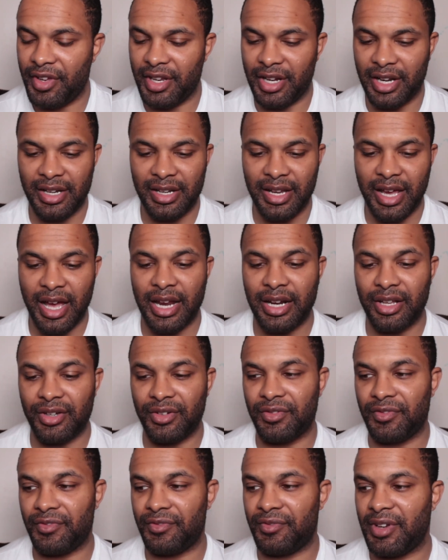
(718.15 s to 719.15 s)
and a lot
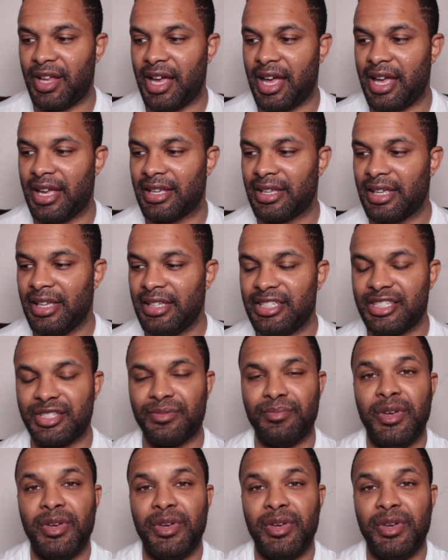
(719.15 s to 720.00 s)
of like just